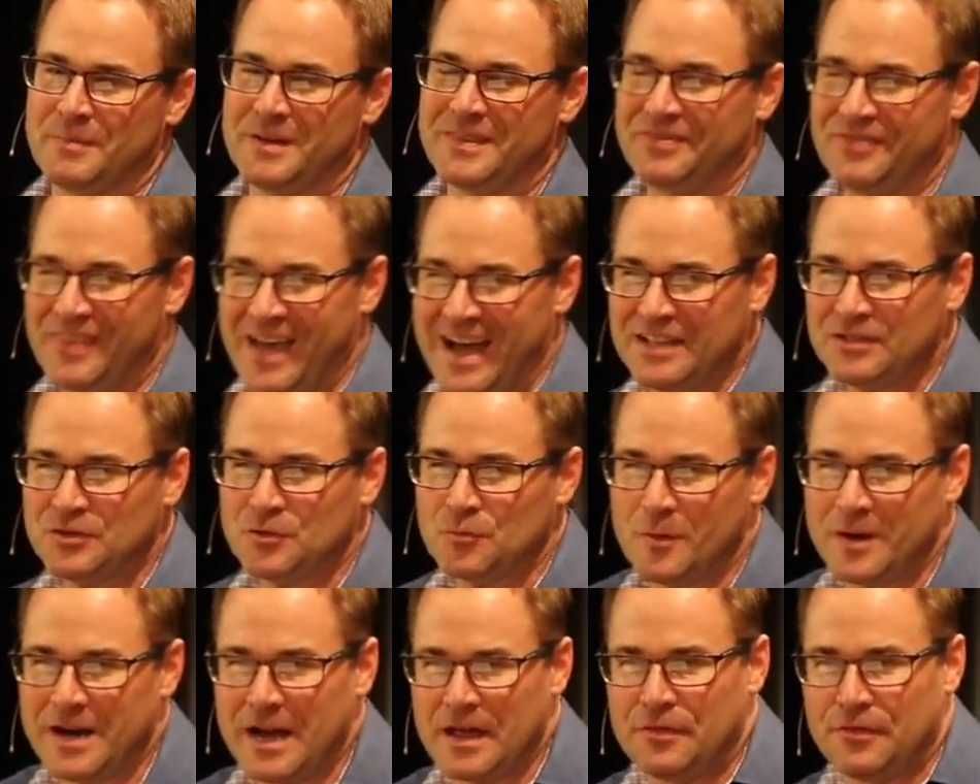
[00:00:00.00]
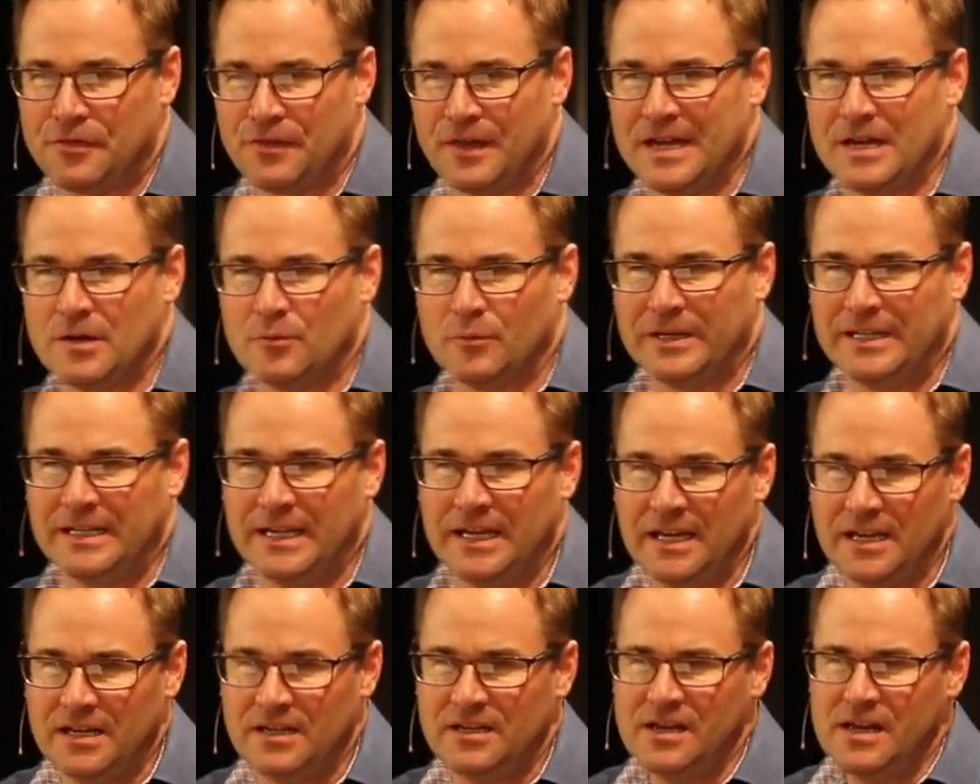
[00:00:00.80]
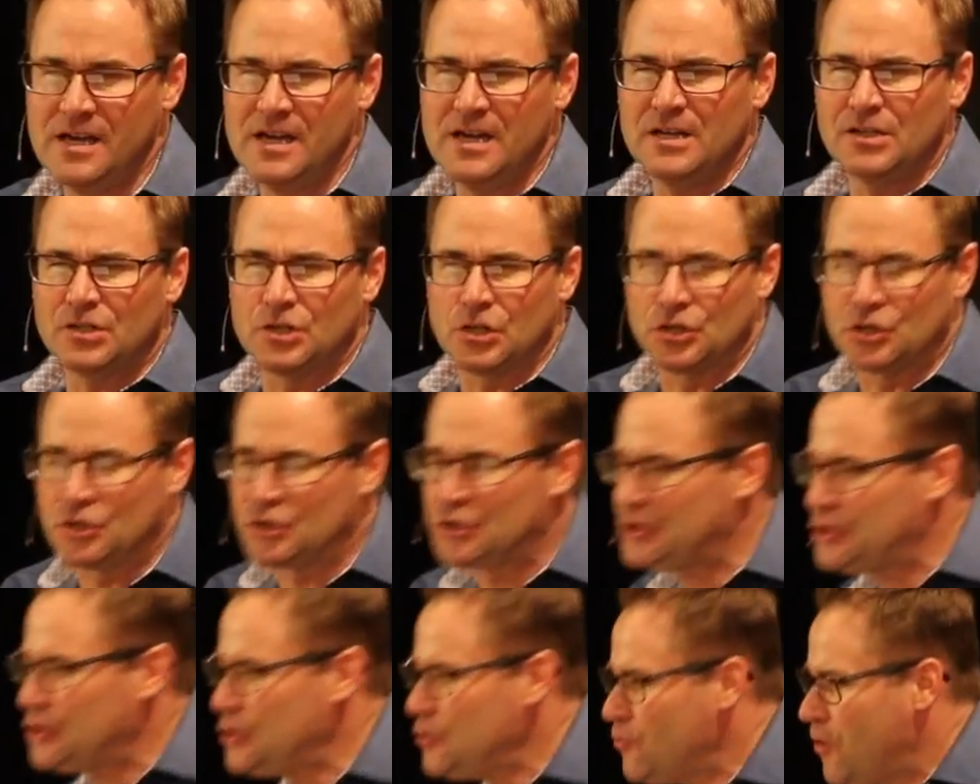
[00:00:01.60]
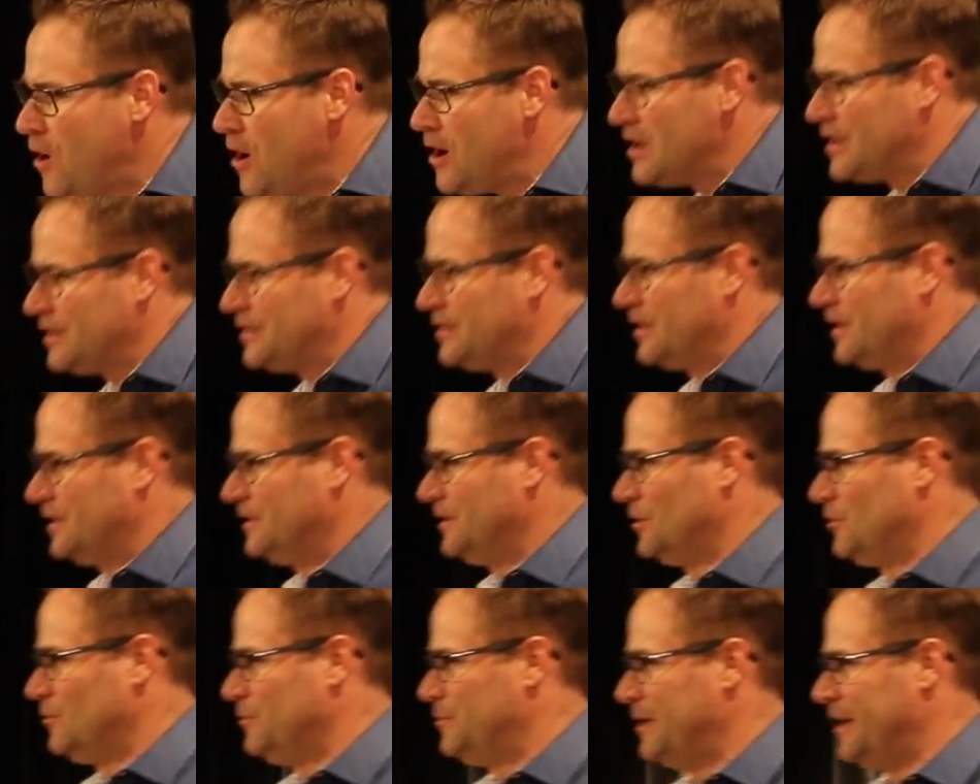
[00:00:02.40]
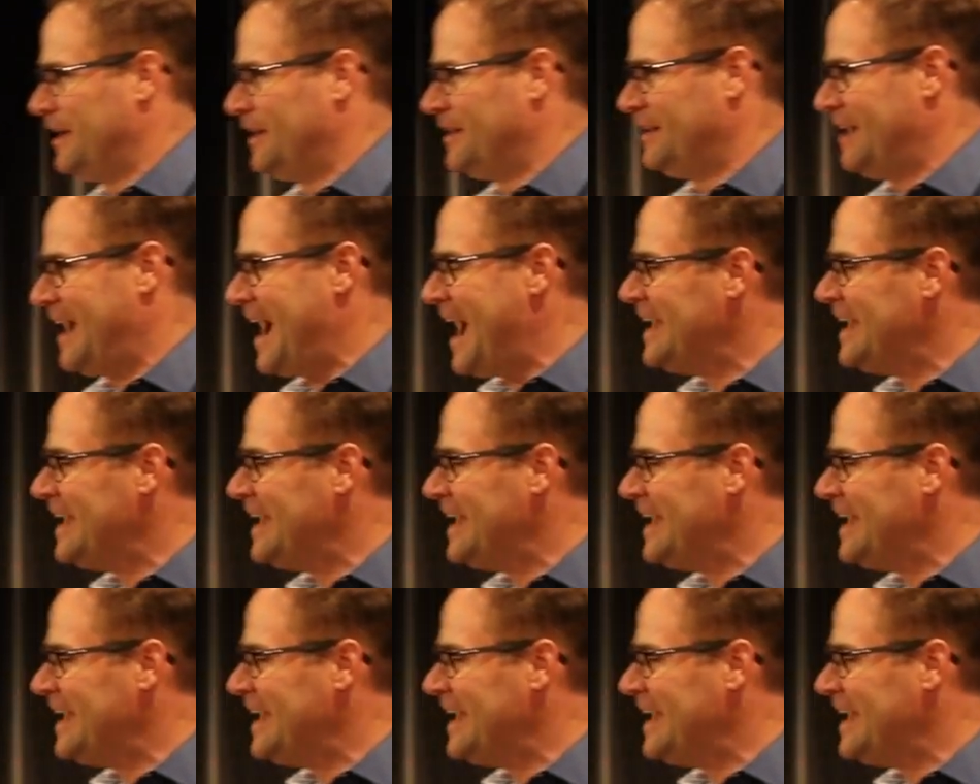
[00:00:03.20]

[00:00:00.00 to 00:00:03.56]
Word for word: But that's what I think we need to chew on a little bit.